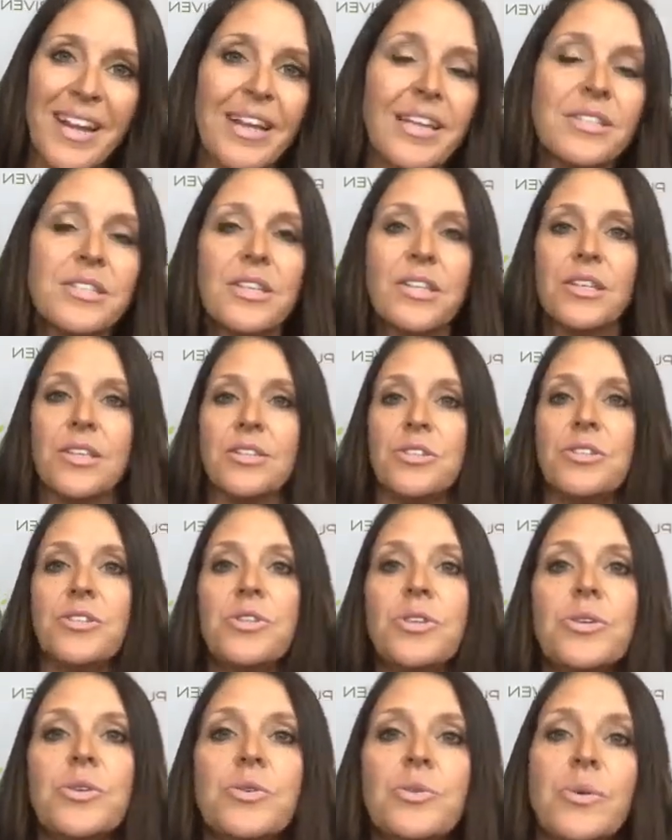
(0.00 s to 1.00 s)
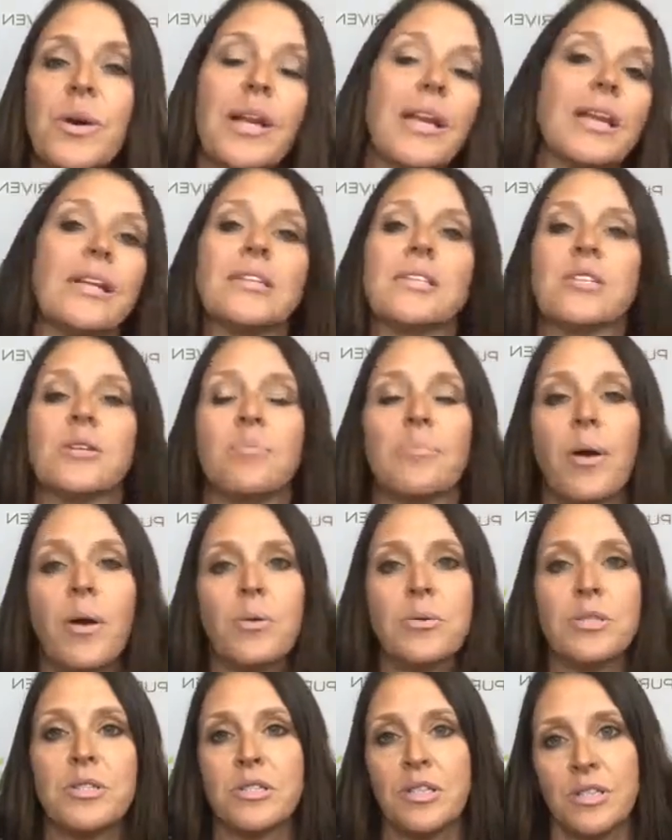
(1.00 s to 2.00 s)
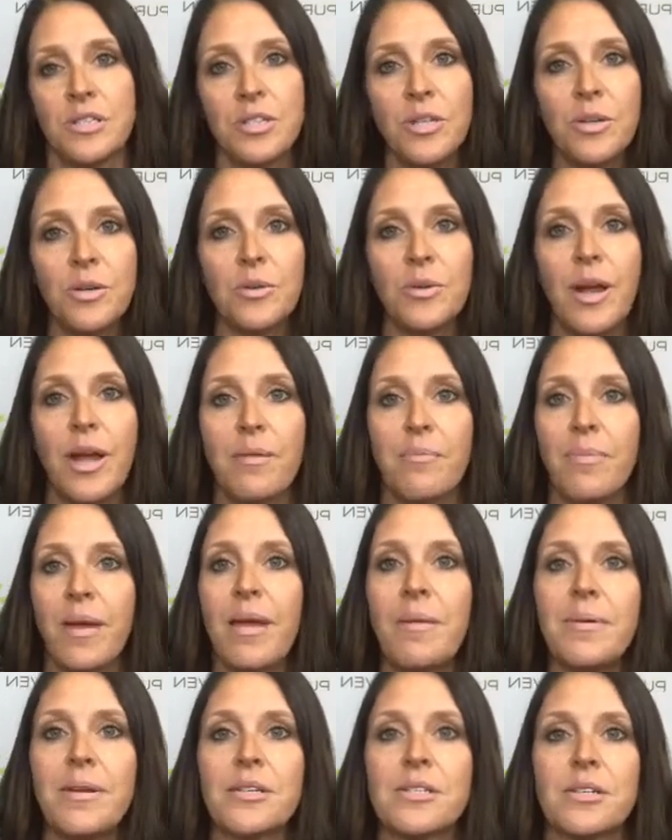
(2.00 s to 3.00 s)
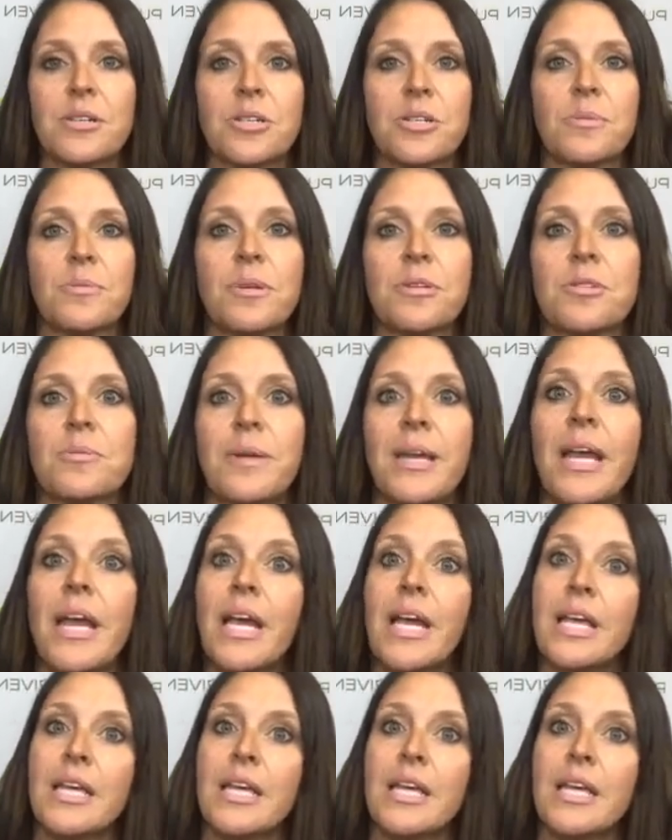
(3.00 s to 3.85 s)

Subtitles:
it's gonna do what it's supposed to do, and babies are supposed to be